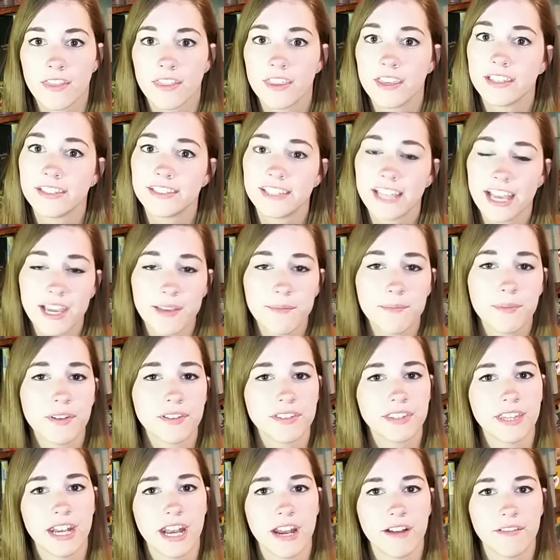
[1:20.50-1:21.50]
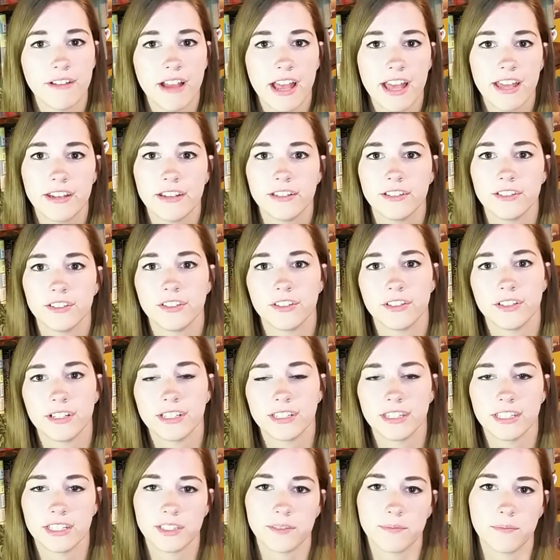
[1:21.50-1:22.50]
The second book that I read
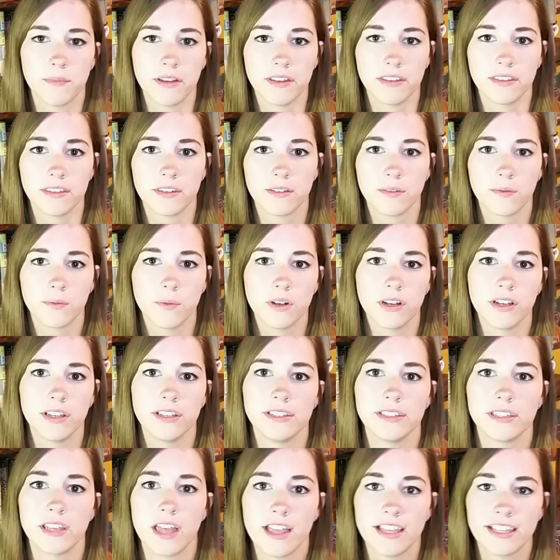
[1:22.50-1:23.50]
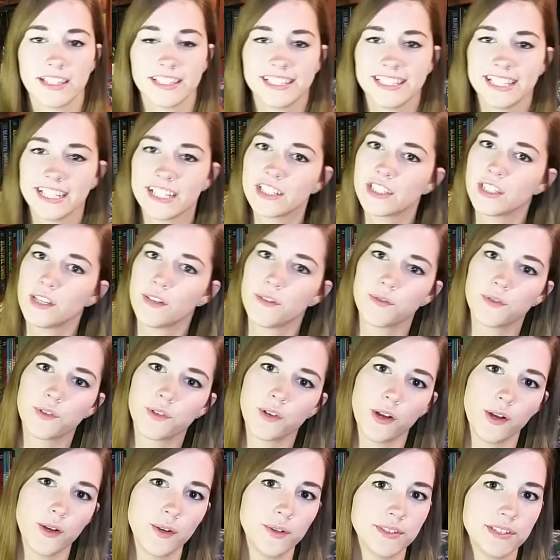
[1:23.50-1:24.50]
during this month was 6 of
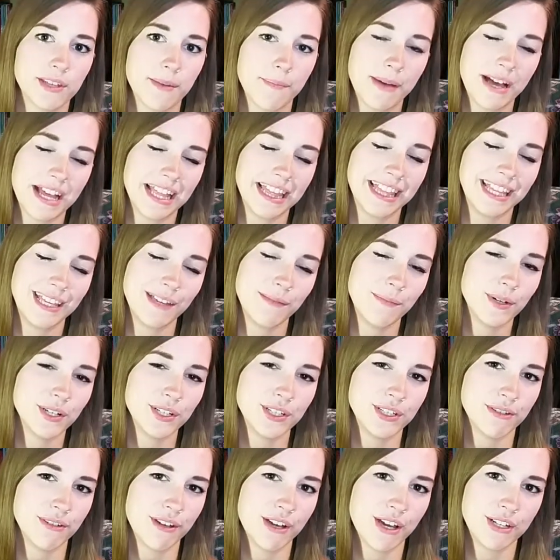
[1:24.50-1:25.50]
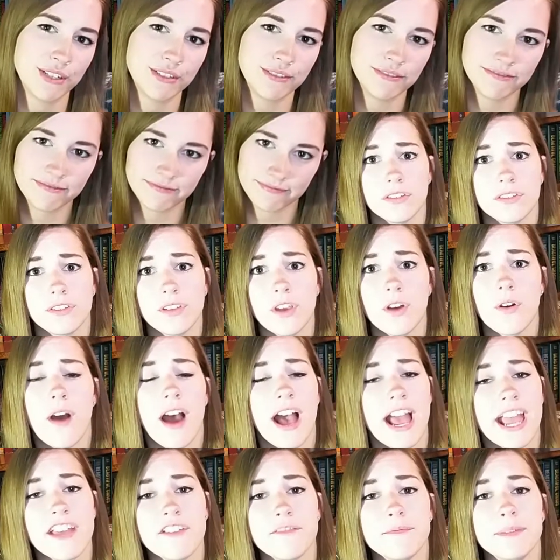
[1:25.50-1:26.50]
Crows by Leigh Bardugo. So
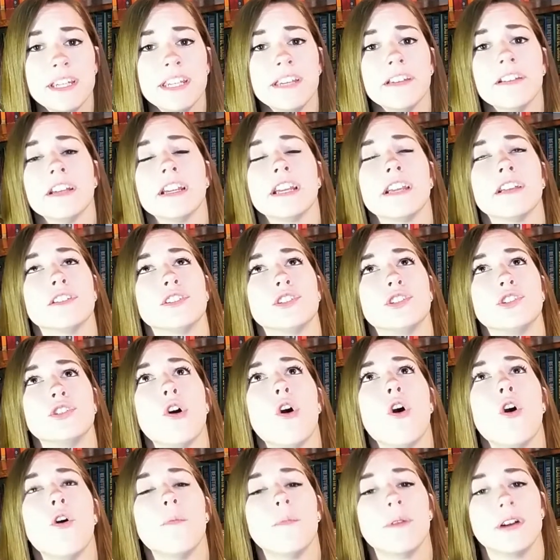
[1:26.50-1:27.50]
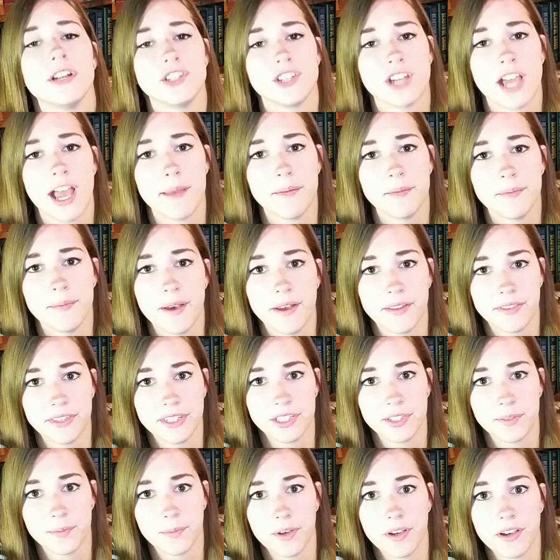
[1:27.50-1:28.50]
I have been hearing so much hype about
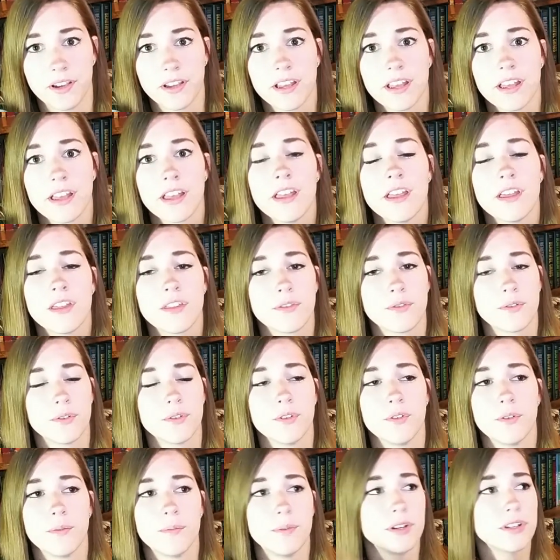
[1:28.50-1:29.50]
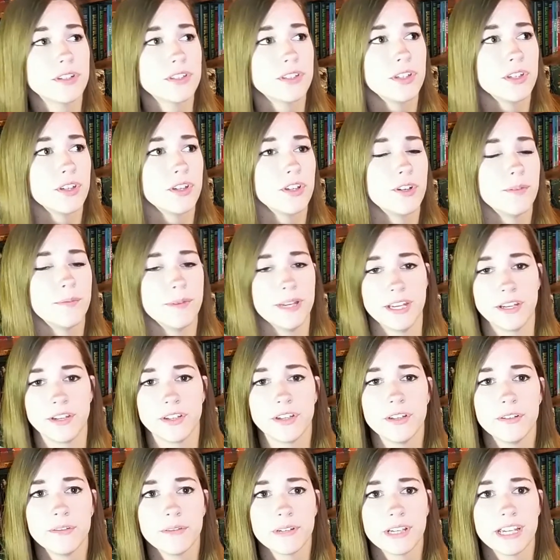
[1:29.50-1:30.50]
this book through BookTube and
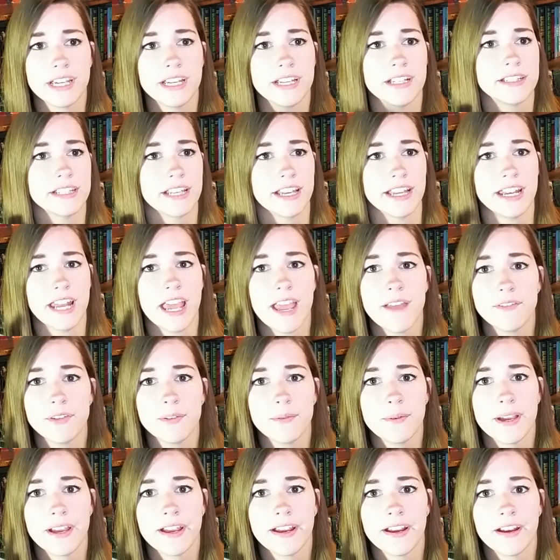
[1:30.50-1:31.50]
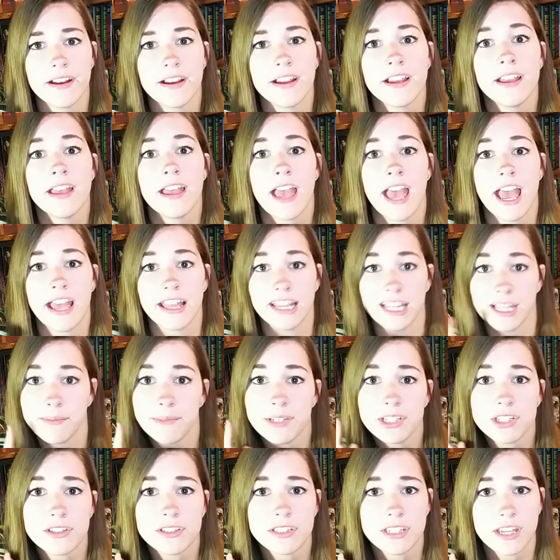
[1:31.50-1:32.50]
Goodreads and everywhere, and let
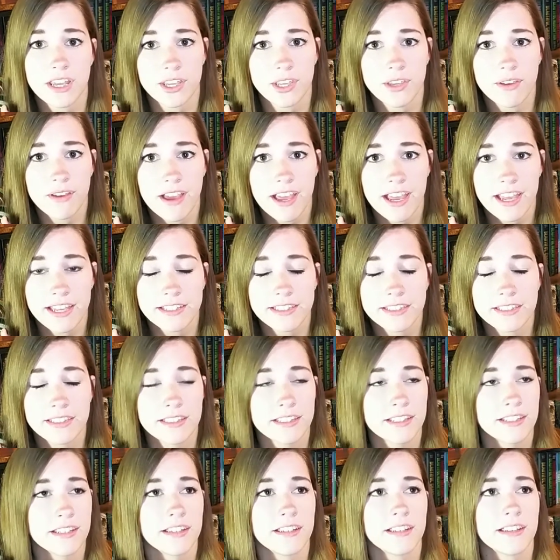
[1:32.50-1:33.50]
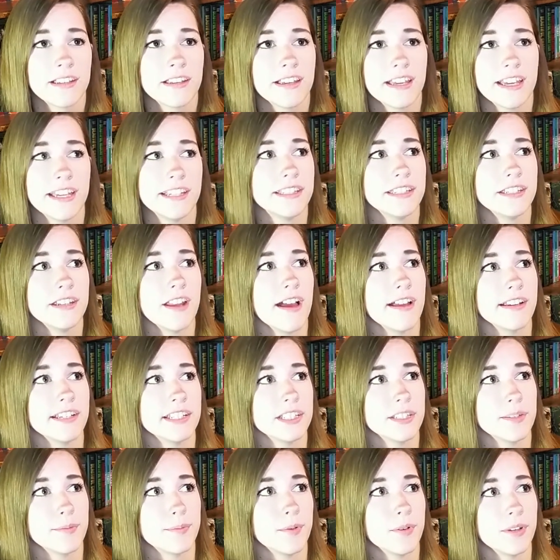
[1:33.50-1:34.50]
me just tell you guys, it did not
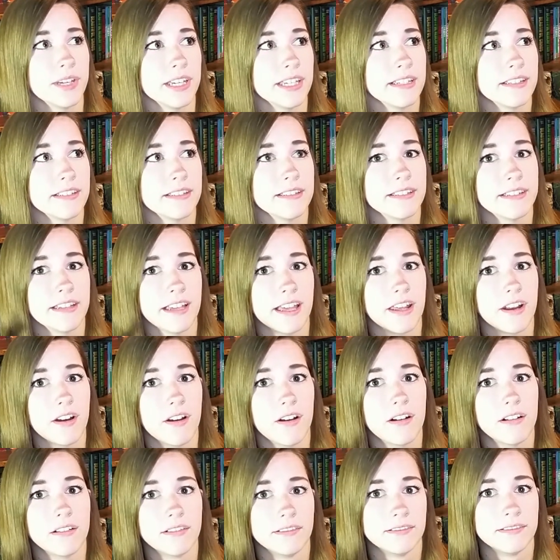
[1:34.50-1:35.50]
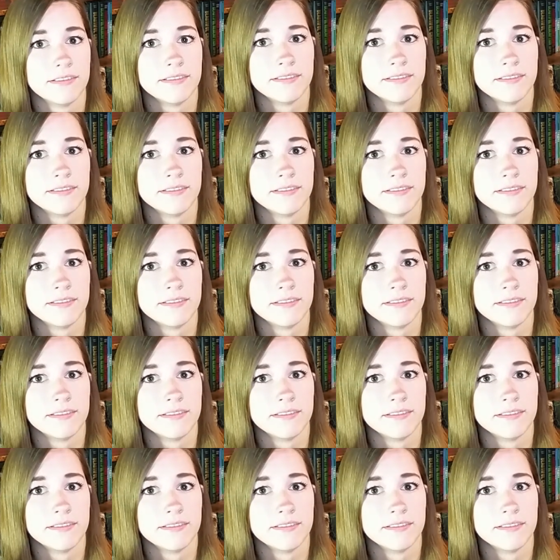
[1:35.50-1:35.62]
disappoint at all.